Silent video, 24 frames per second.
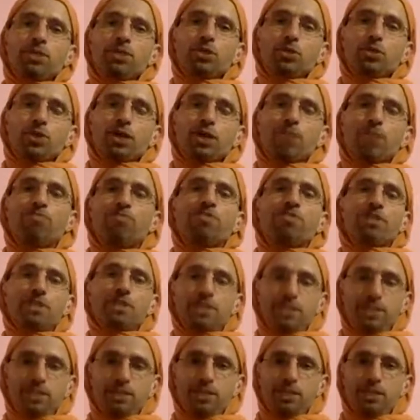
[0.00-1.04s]

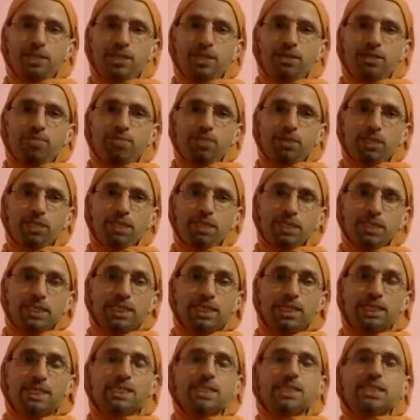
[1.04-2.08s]
comfort and
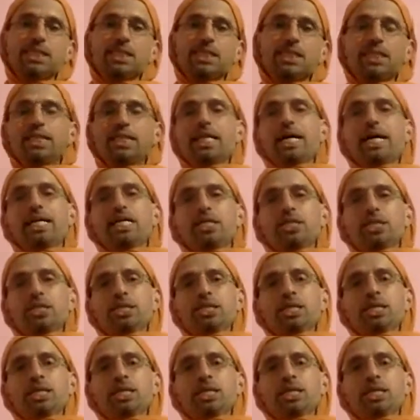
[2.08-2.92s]
ease in that.